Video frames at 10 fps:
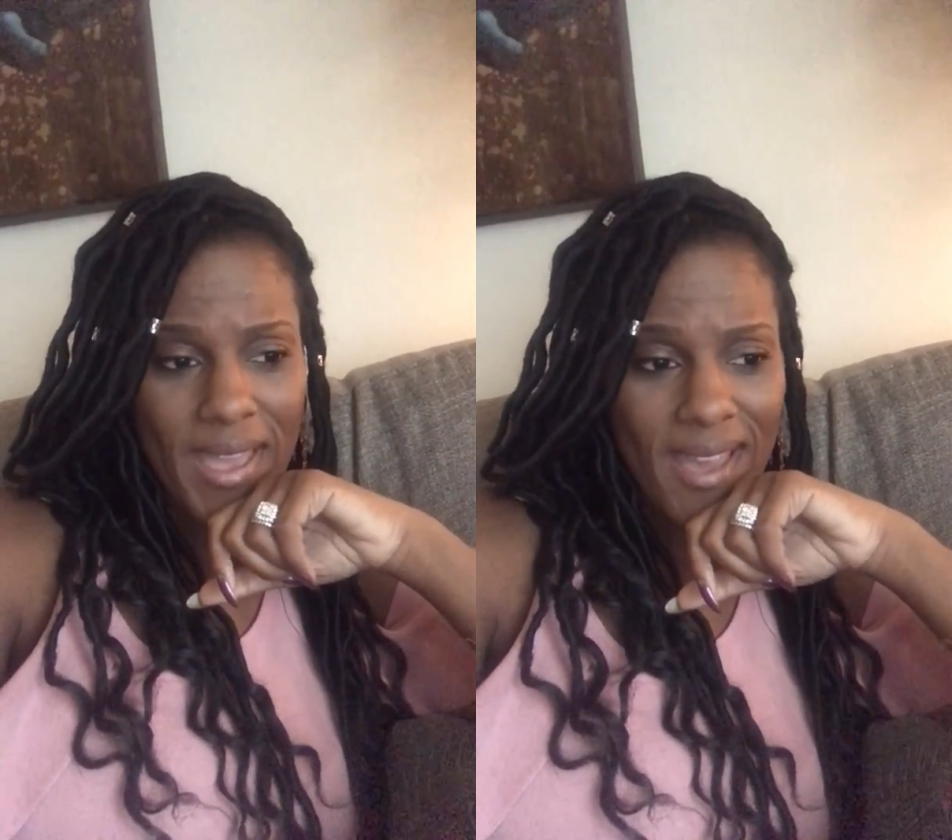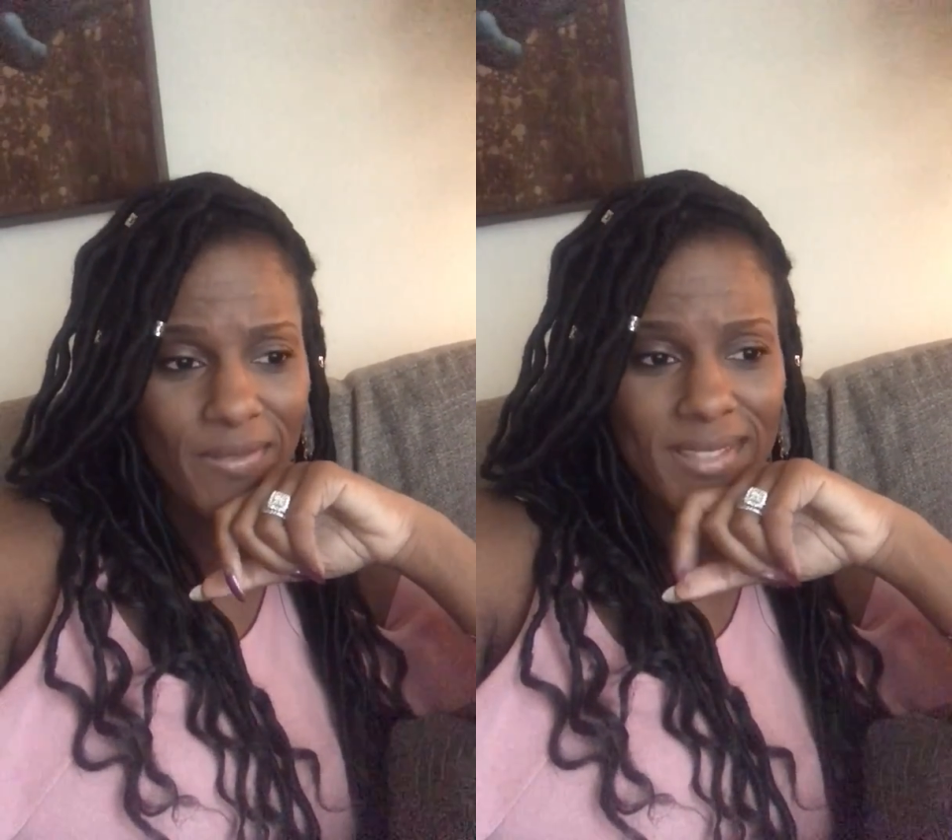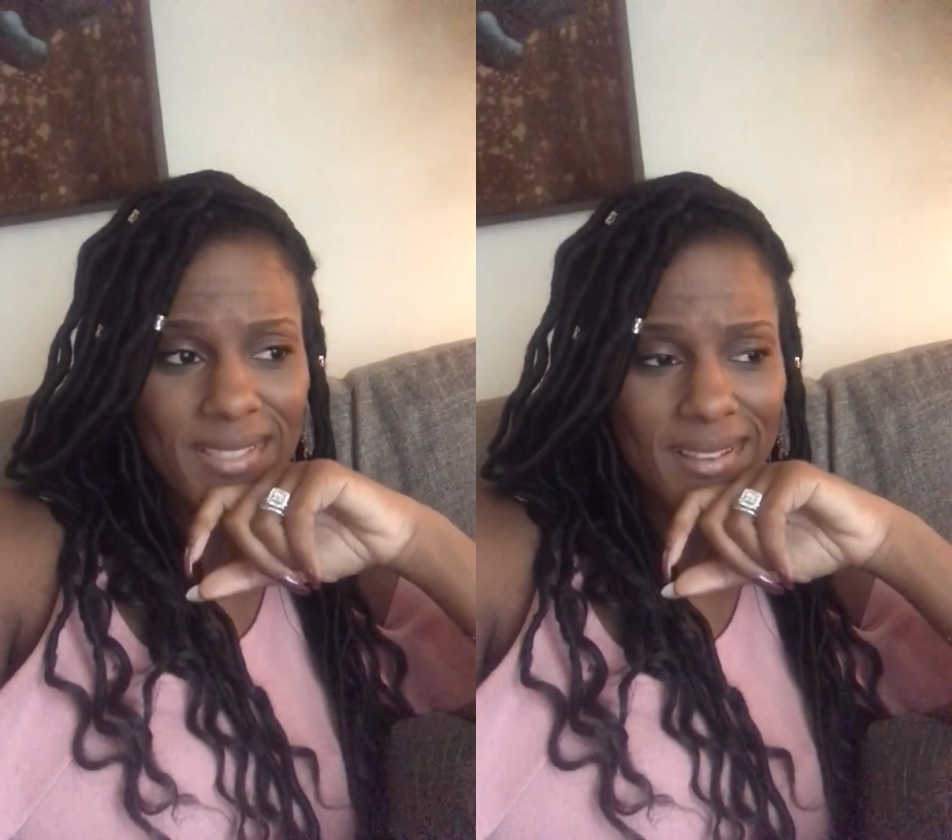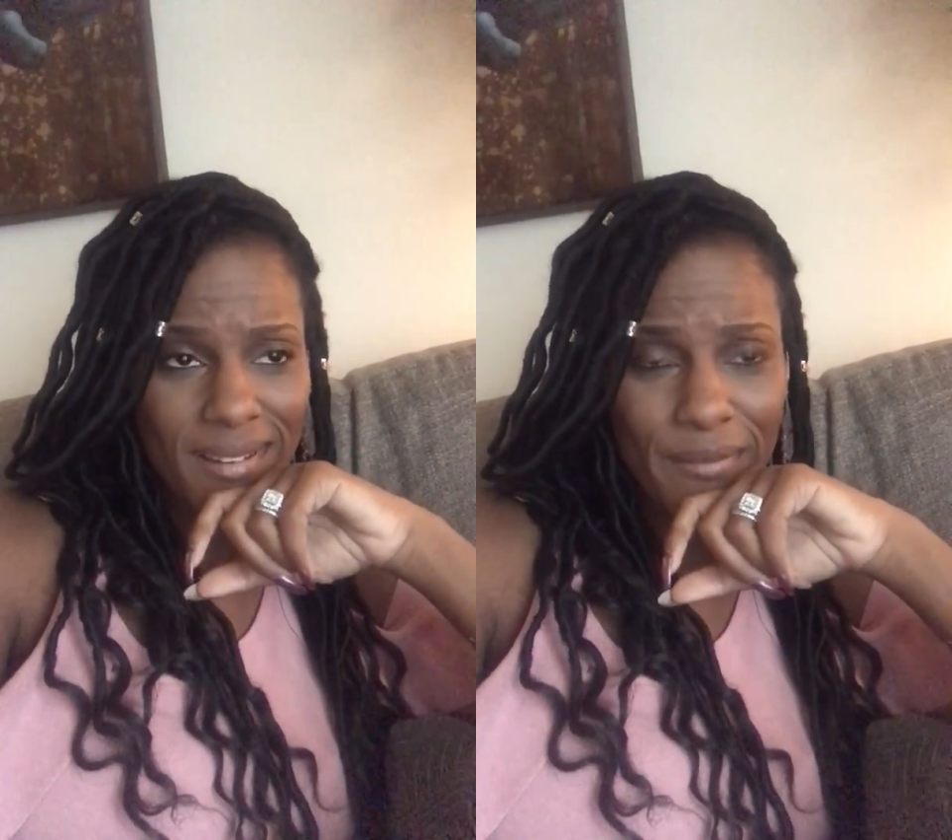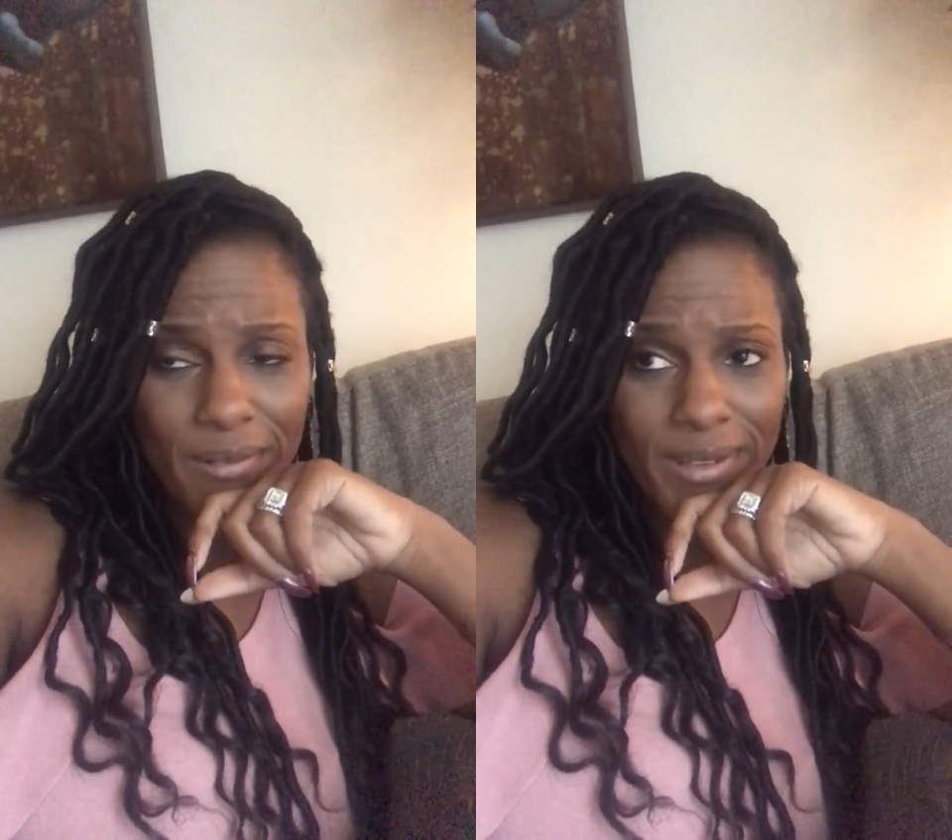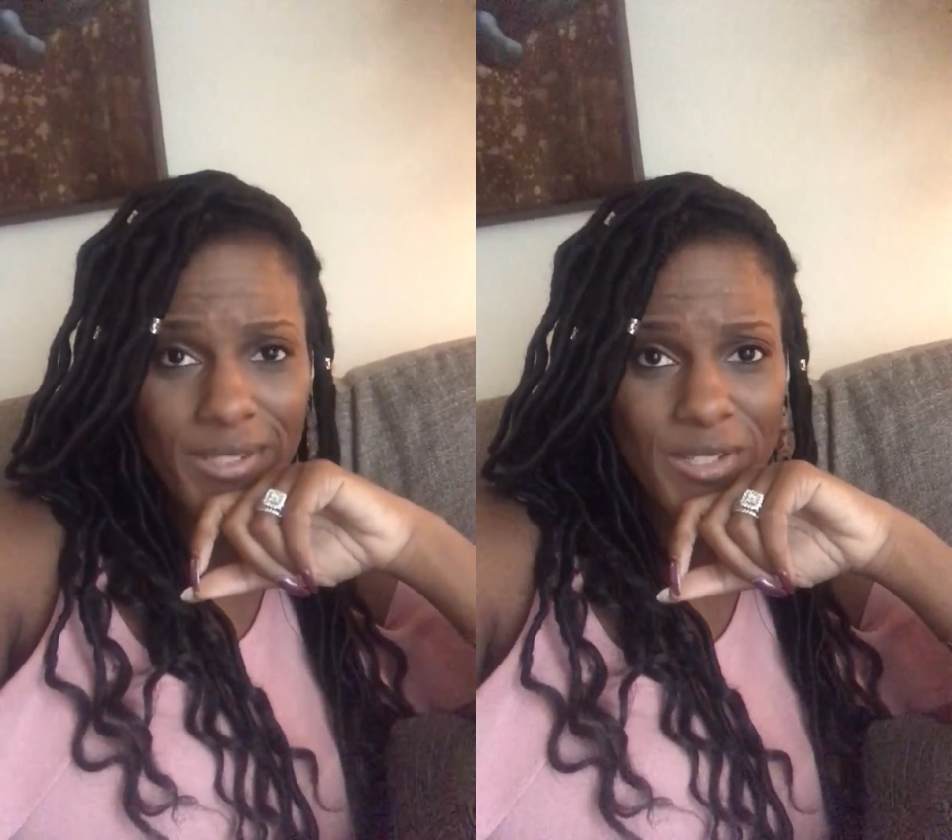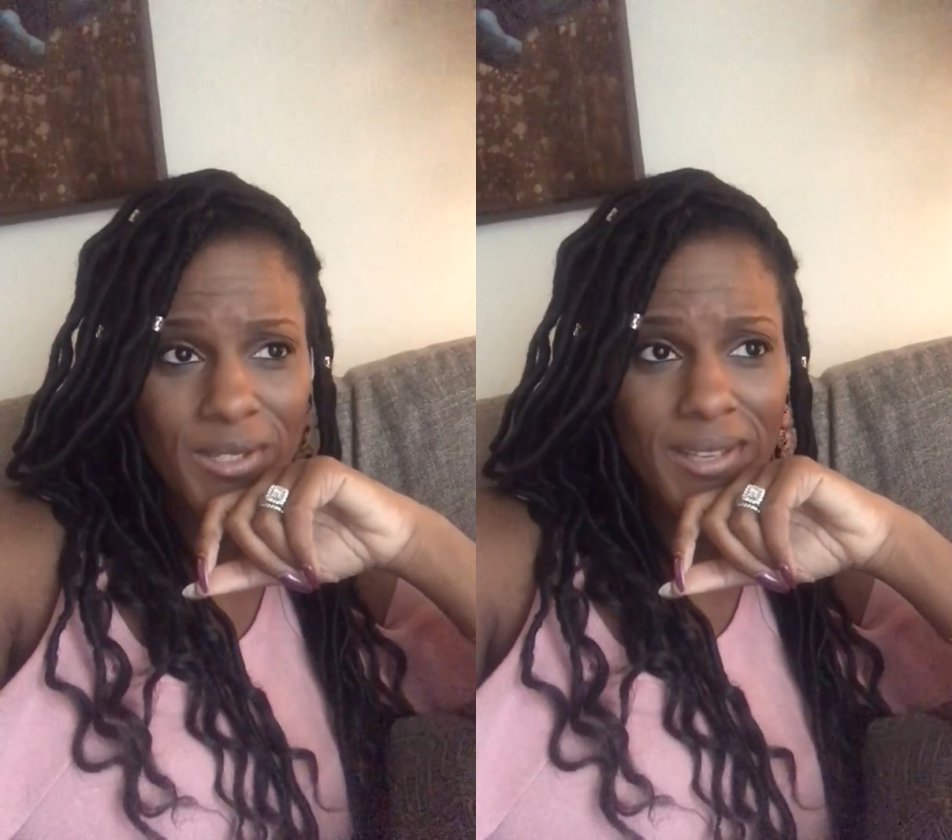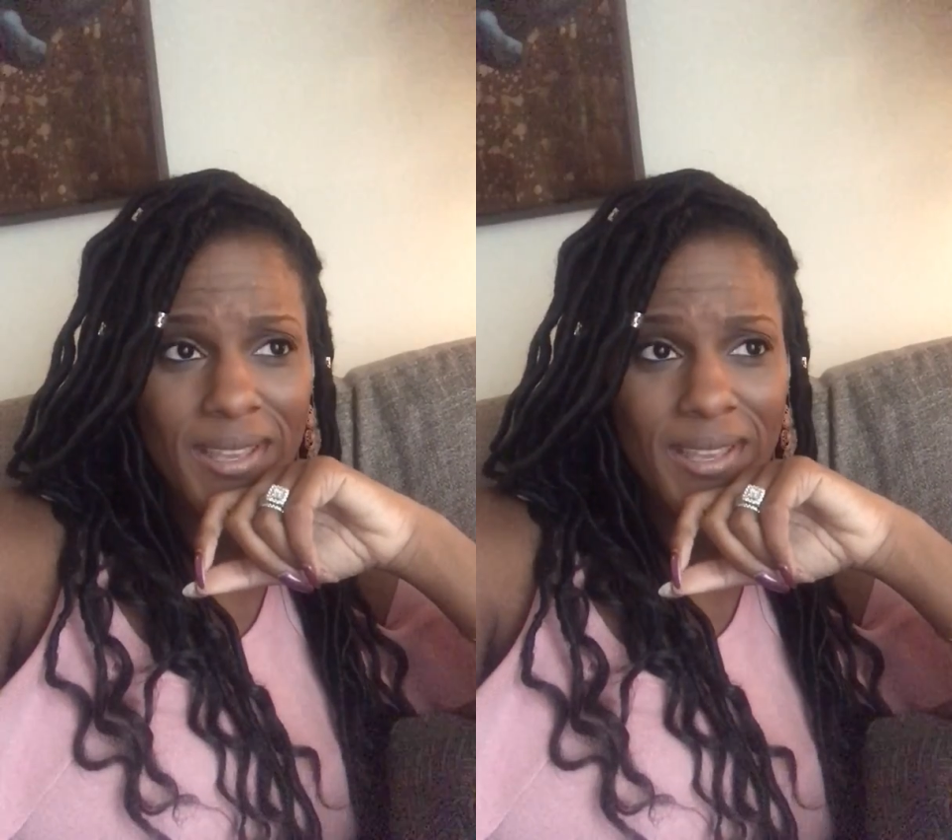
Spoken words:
have this coverage